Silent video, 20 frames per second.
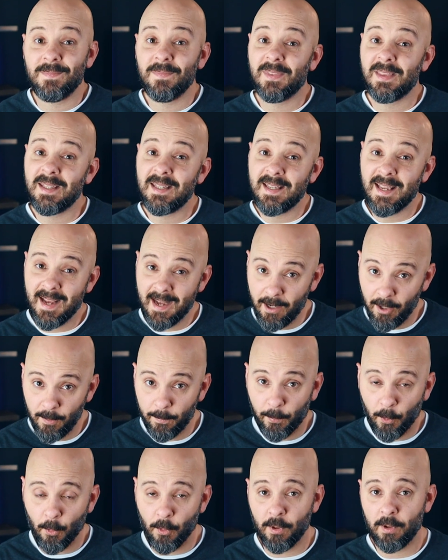The
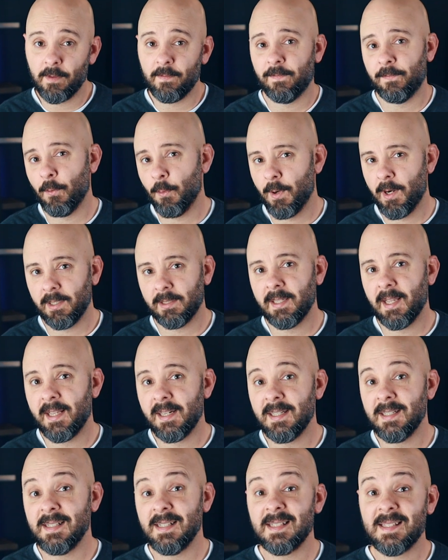airport for
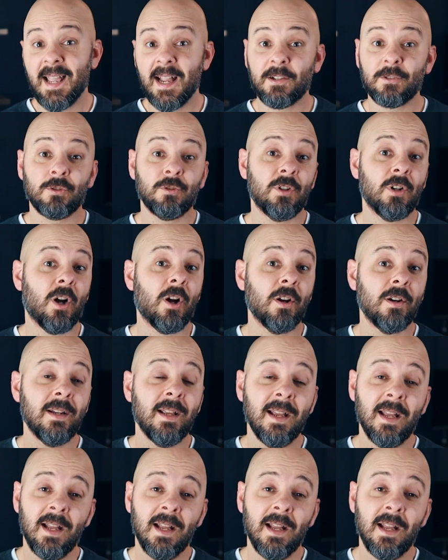Atlanta is actually on